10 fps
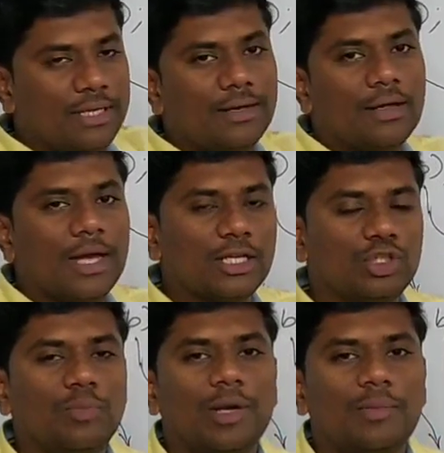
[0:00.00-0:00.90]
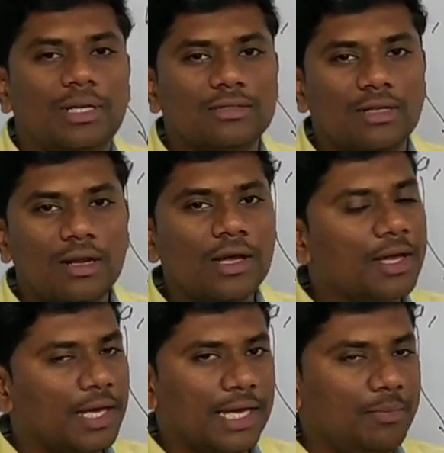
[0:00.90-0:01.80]
Here actual parameters are
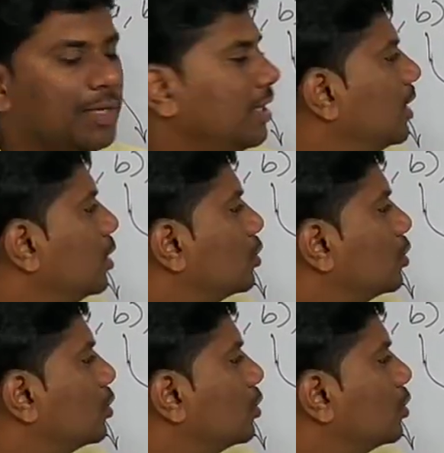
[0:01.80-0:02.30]
a, b.